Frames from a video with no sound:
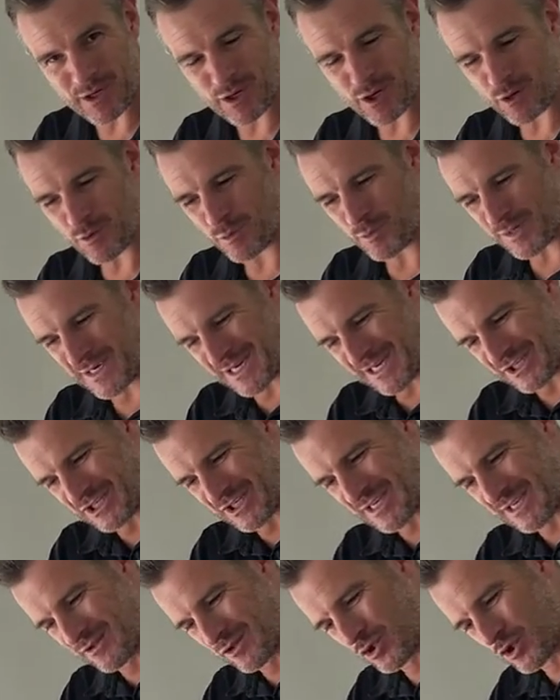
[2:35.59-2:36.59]
going on. We can
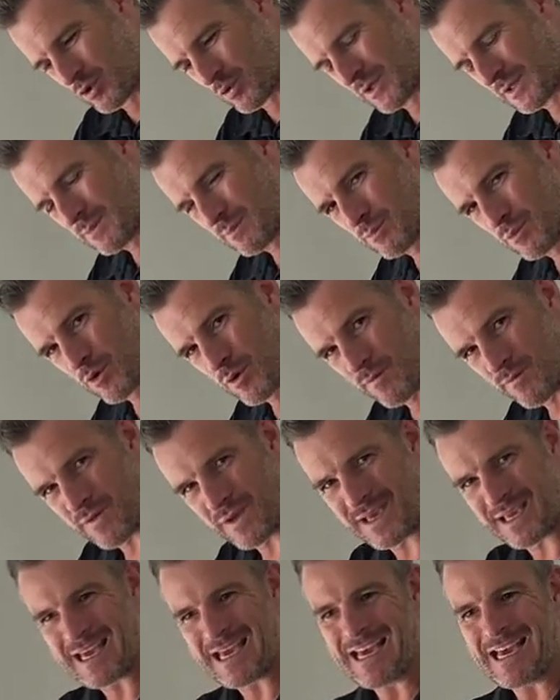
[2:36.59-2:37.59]
actually get the joints
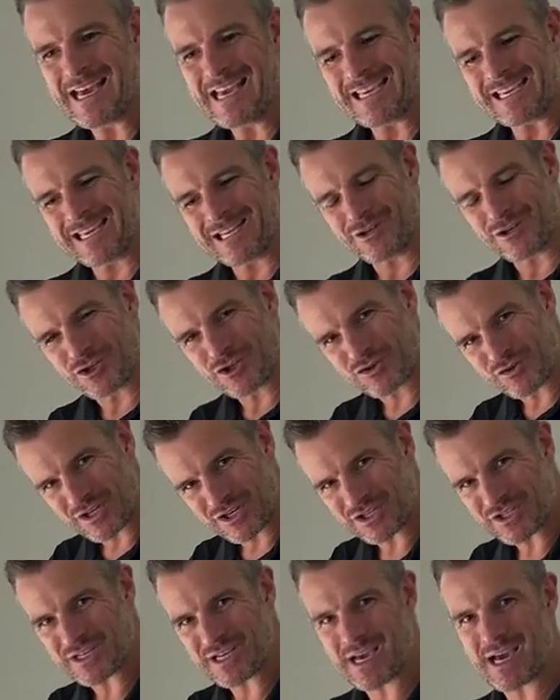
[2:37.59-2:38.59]
moving, get her
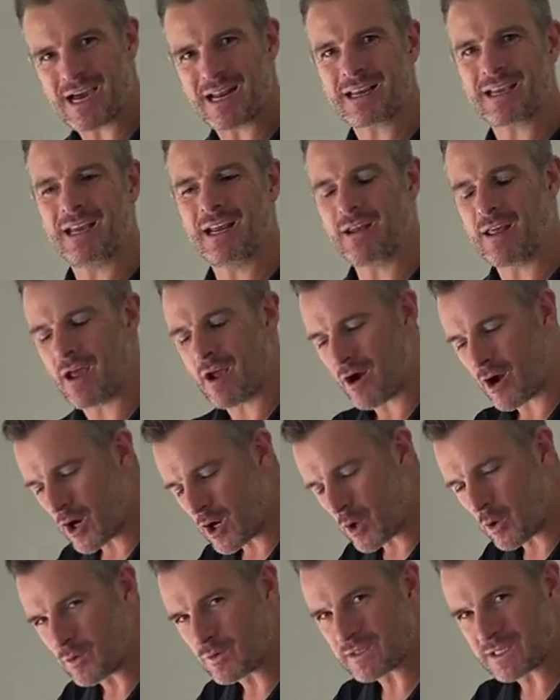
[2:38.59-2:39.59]
stretched out, get that
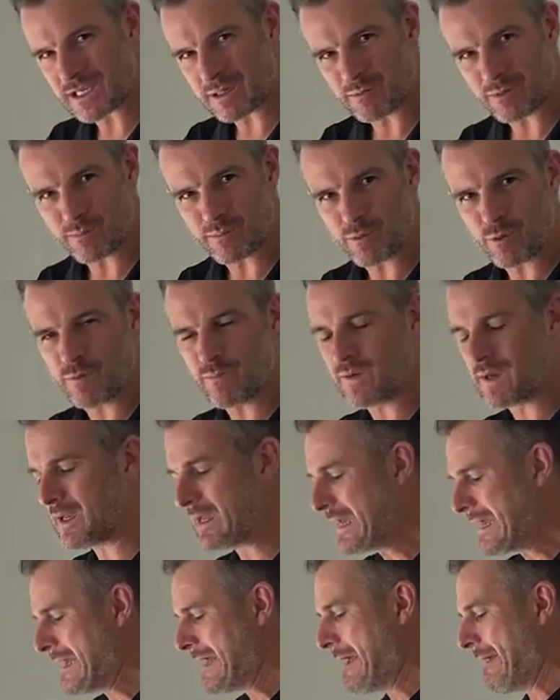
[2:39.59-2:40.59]
whole segment moving,
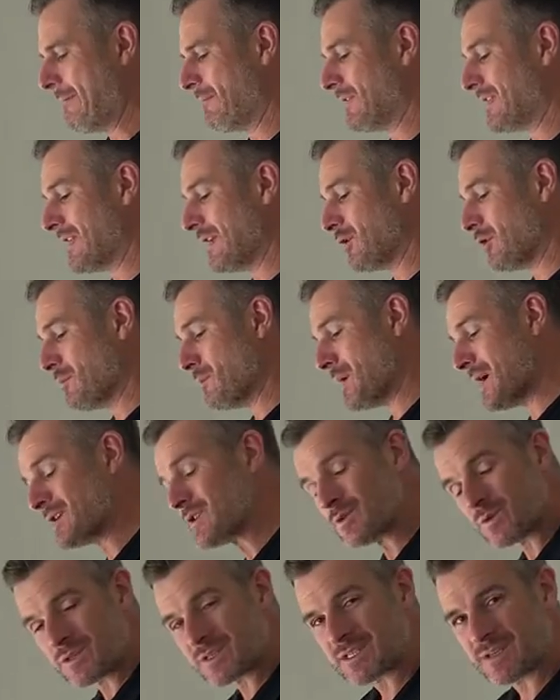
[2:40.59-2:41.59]
get her
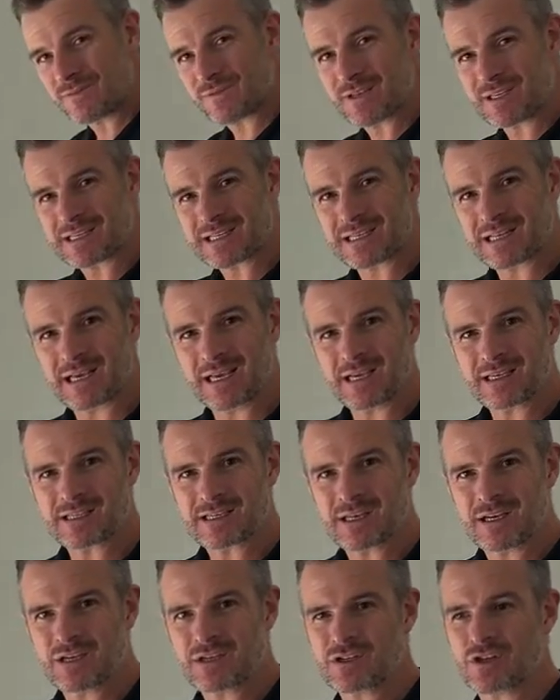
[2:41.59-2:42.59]
muscle stiffness
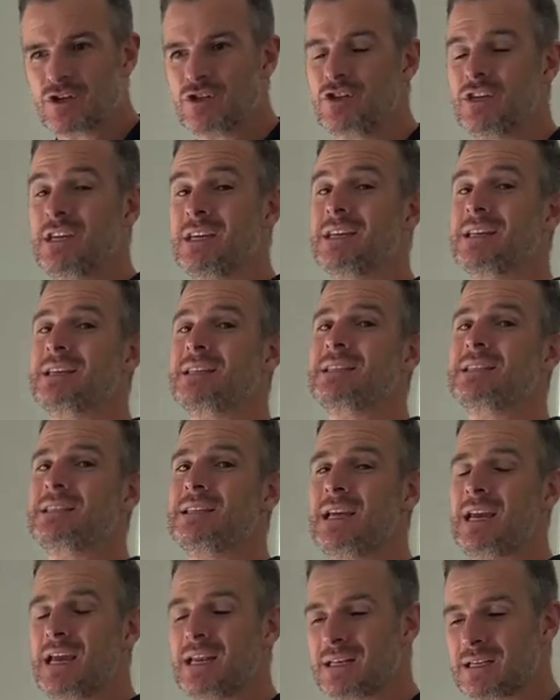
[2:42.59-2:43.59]
less, so she can
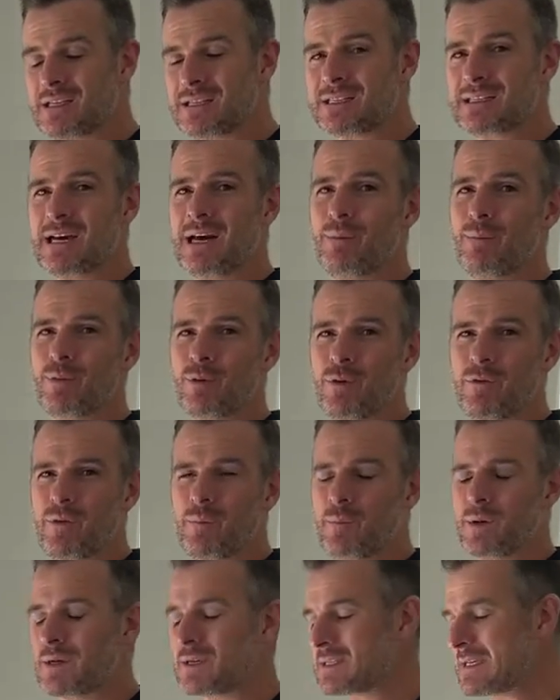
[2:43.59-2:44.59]
extend and start
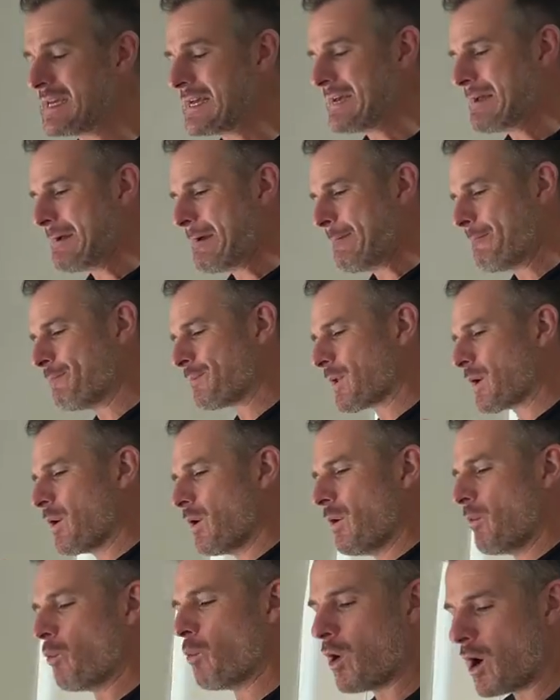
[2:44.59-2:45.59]
improving. Because
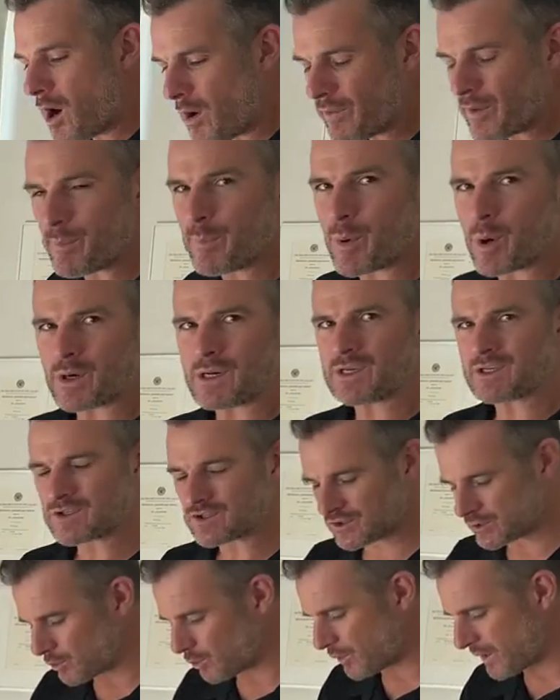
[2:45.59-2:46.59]
while the body's
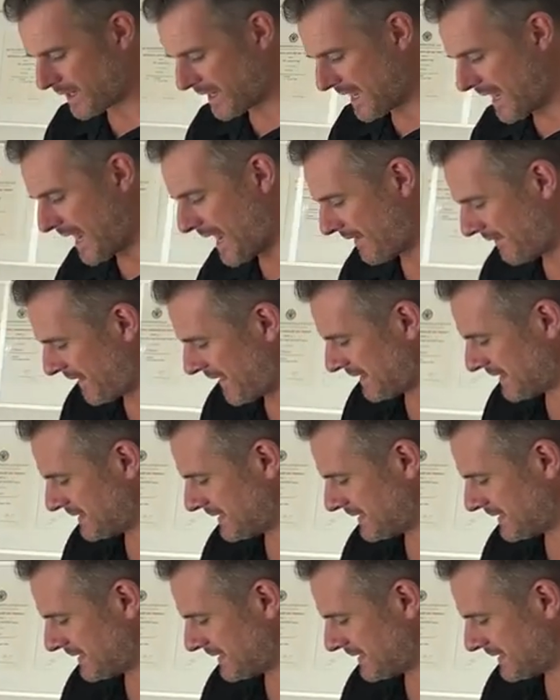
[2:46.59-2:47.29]
sorting out that